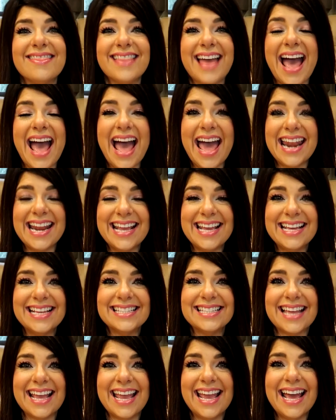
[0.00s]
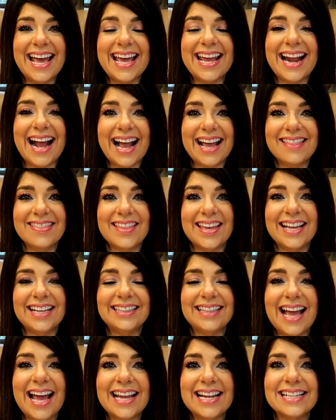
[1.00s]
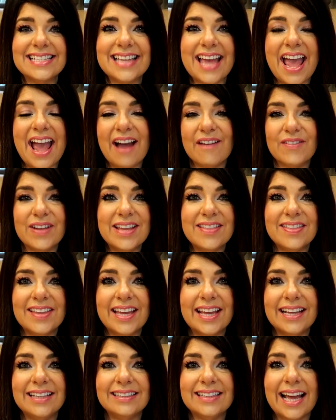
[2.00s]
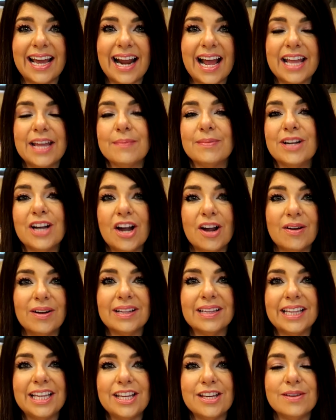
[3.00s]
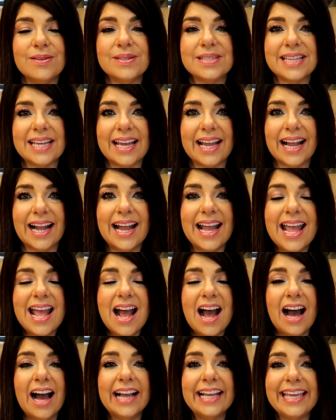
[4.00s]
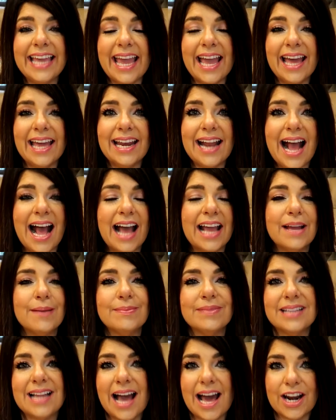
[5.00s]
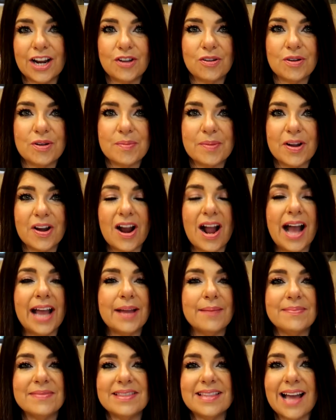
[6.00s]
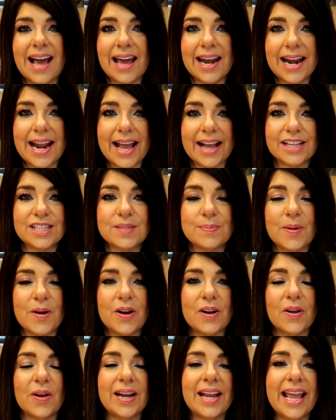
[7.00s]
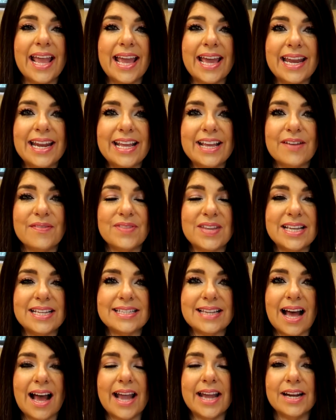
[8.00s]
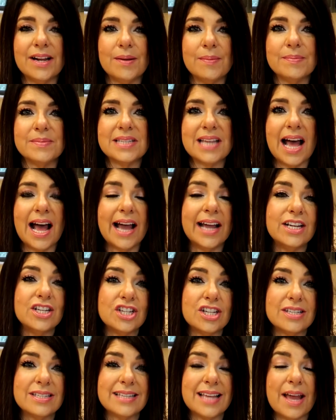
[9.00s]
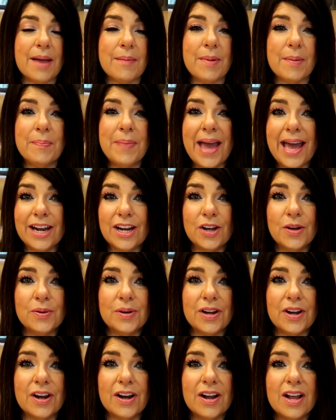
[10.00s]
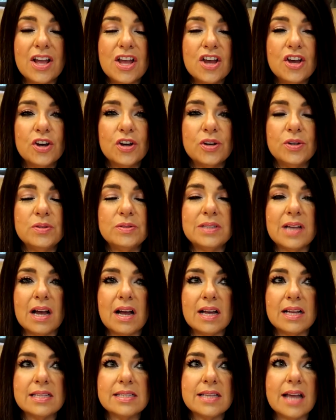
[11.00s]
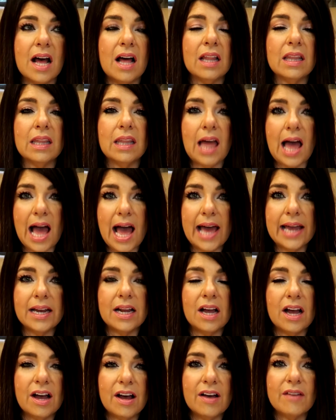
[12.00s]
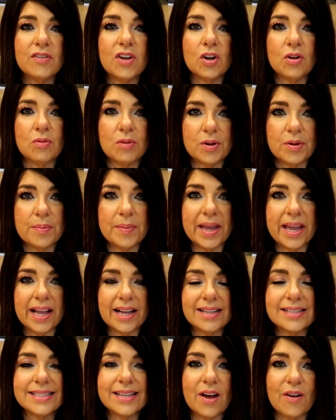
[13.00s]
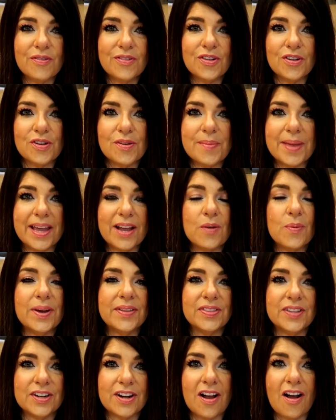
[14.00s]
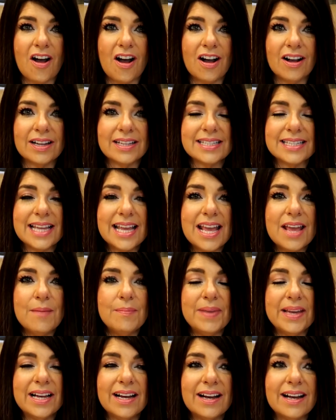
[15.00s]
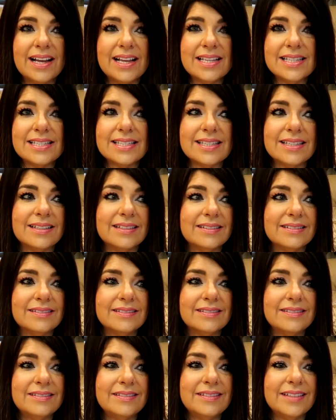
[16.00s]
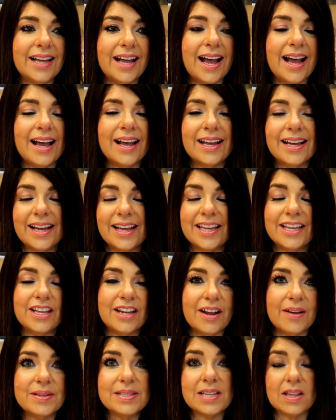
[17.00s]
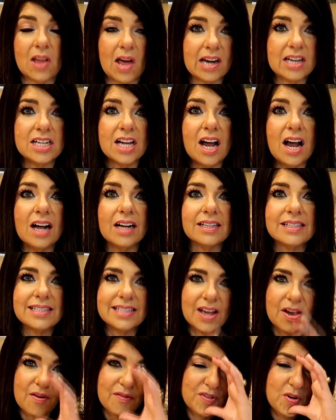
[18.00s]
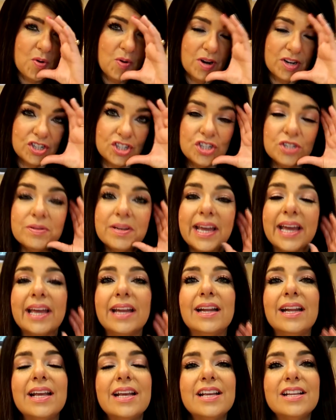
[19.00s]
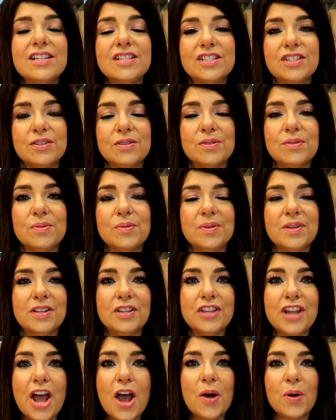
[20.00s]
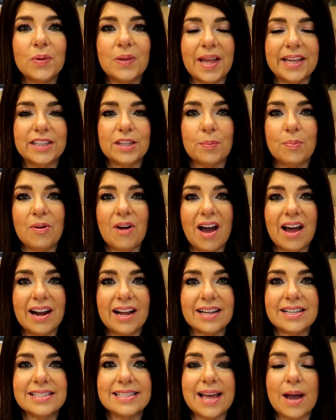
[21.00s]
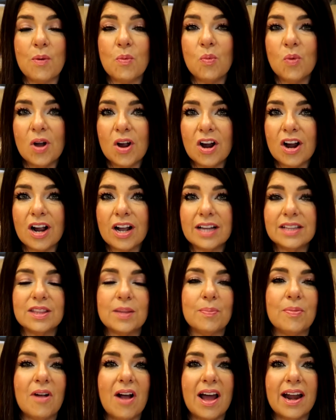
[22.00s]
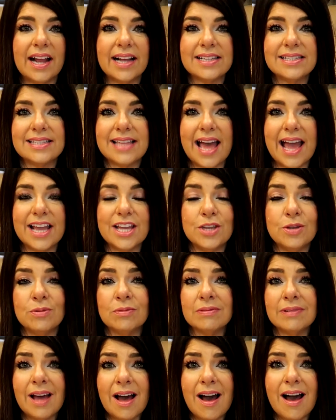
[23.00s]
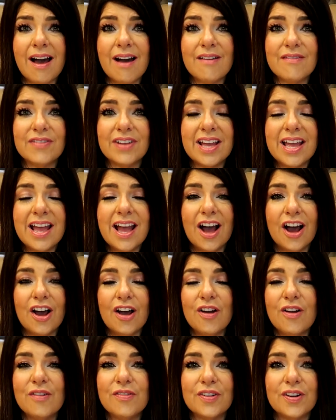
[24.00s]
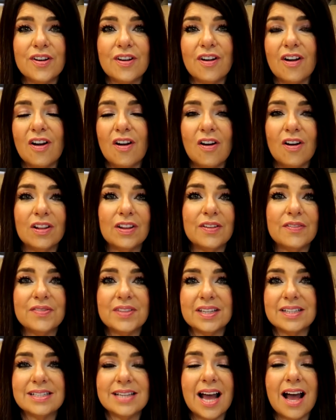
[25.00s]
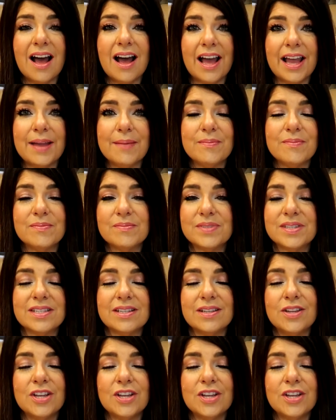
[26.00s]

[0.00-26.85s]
that is it. I think that is everything that I am currently using. Again, I am not a groomer. I am not an expert on any of these items. I just am a pet owner who does a lot of grooming, self-grooming with their dogs because you know, it's a lot of dogs. So of course you get to know like the products that work, the products that you love over all of the times,